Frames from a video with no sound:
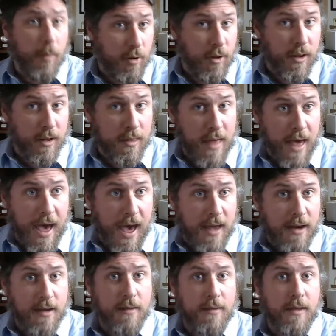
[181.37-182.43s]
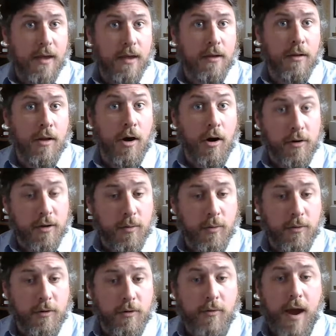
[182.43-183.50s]
click that and then log in with
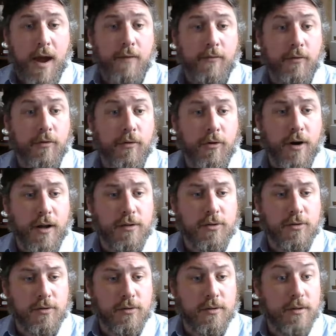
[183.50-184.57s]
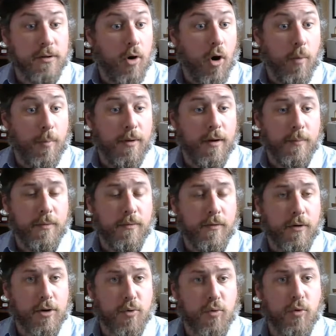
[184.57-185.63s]
your Radford credentials to open up the
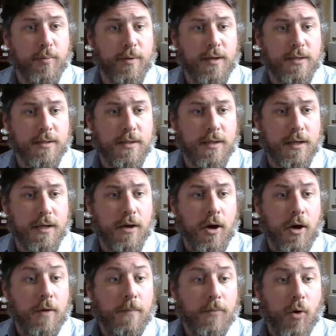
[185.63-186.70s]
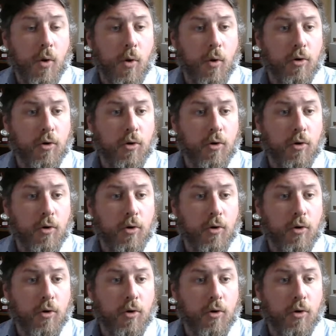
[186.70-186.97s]
virtual PC, or